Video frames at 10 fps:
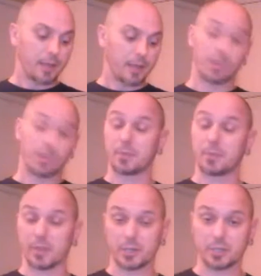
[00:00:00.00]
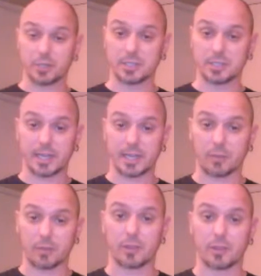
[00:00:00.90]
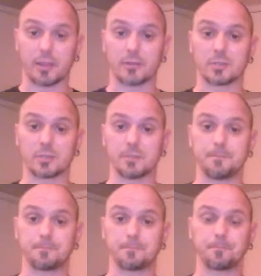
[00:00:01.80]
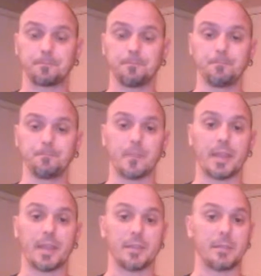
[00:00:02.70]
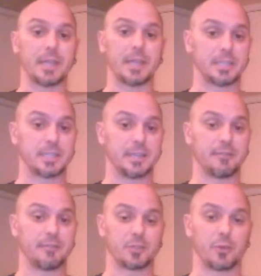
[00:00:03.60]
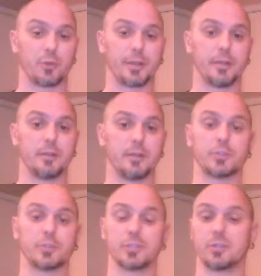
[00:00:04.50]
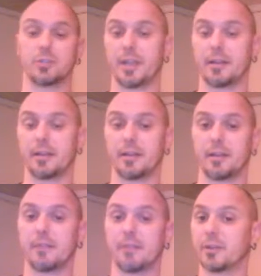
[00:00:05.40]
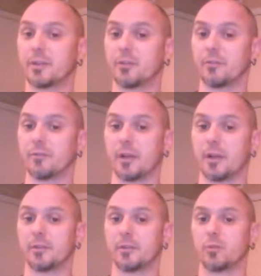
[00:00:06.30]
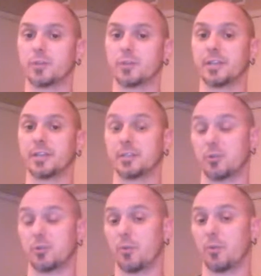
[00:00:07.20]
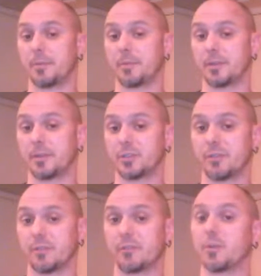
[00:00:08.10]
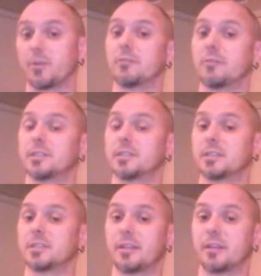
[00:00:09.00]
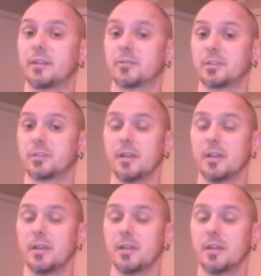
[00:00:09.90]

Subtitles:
Their population is 83,000. In the main city of Victoria, which is located on Vancouver Island, which has a total population of 360,000.